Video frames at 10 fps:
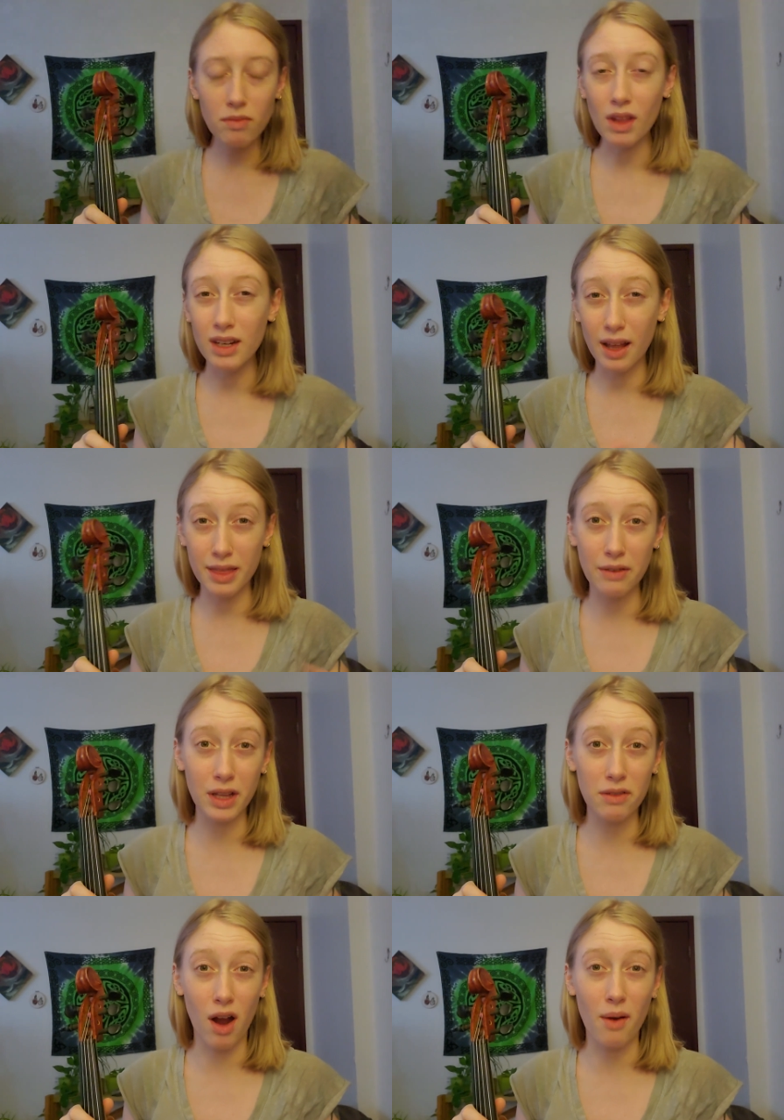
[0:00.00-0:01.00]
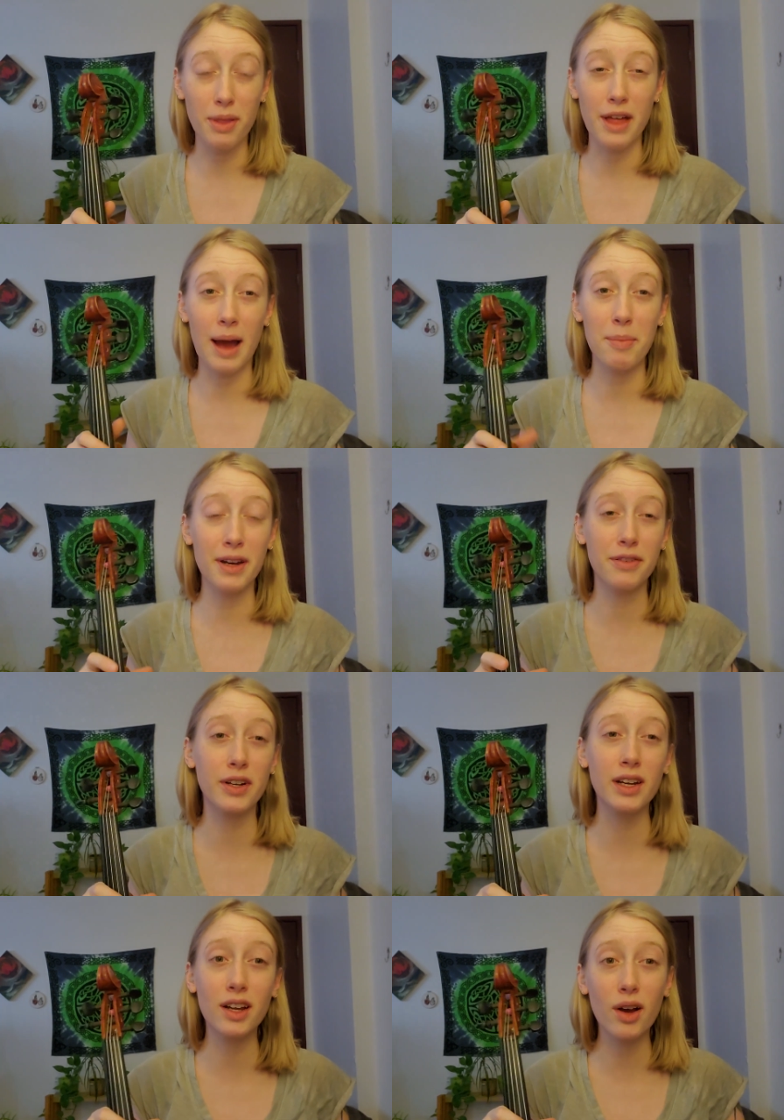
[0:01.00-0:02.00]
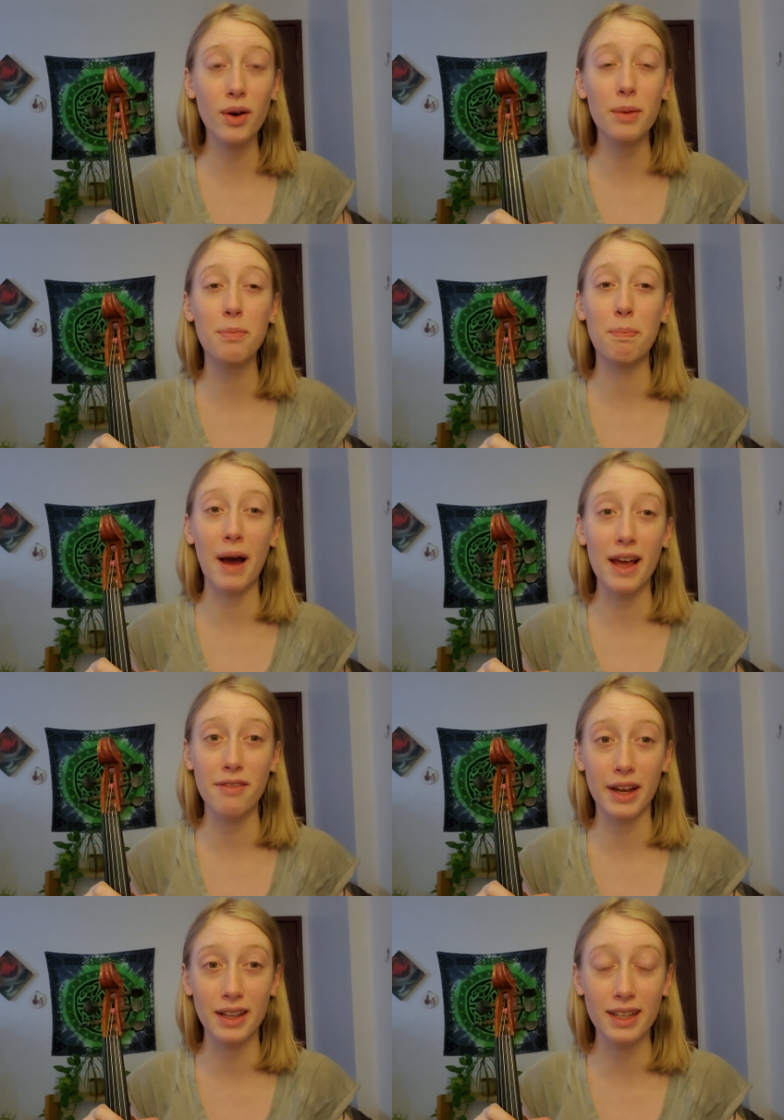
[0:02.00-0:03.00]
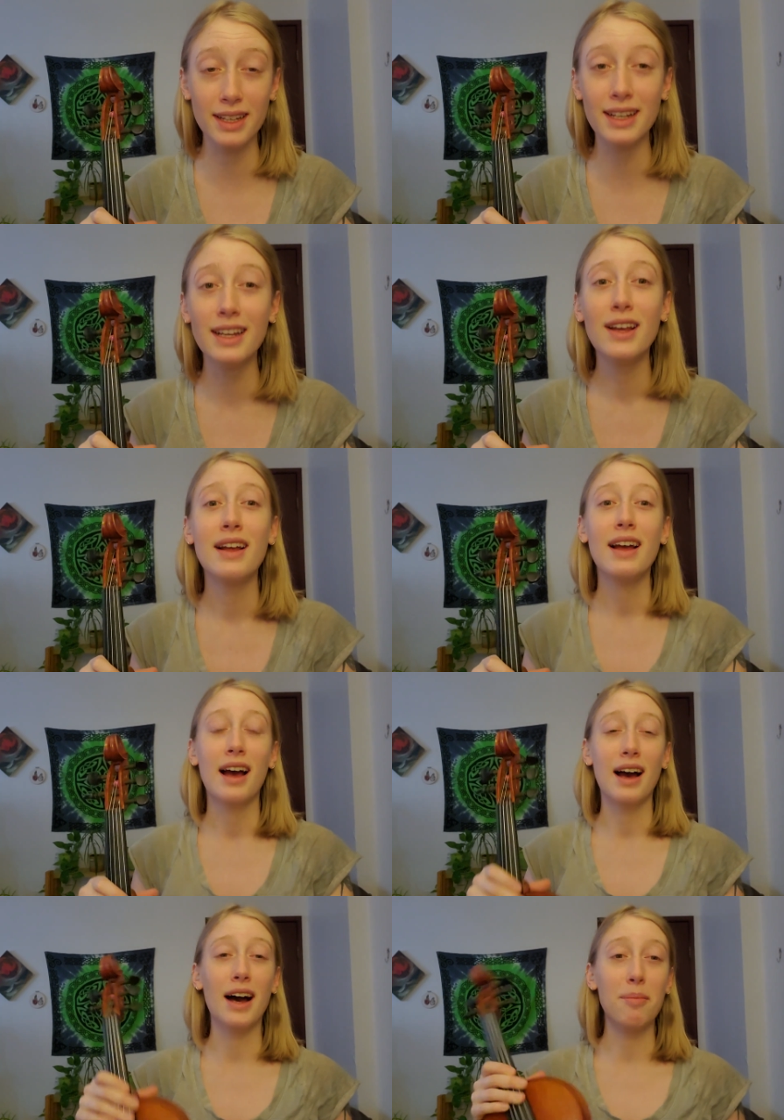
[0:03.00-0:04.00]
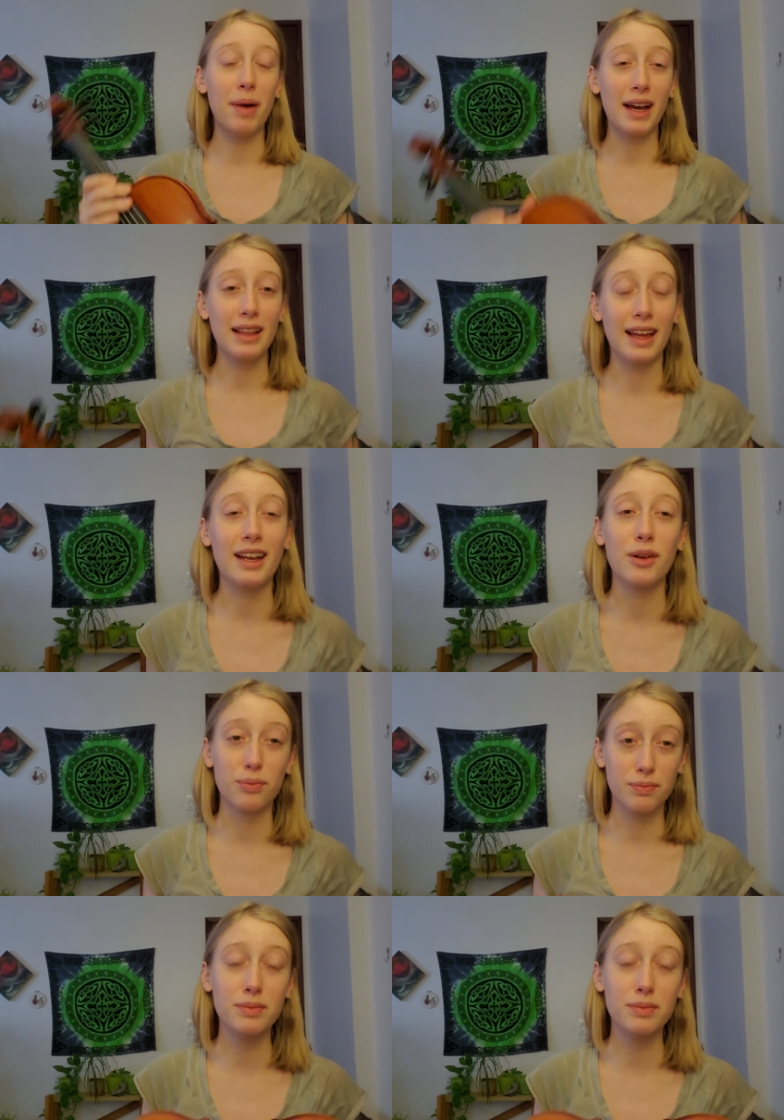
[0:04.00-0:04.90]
Nothing really wrong with that. But if you're gonna go and buy a violin, buy like an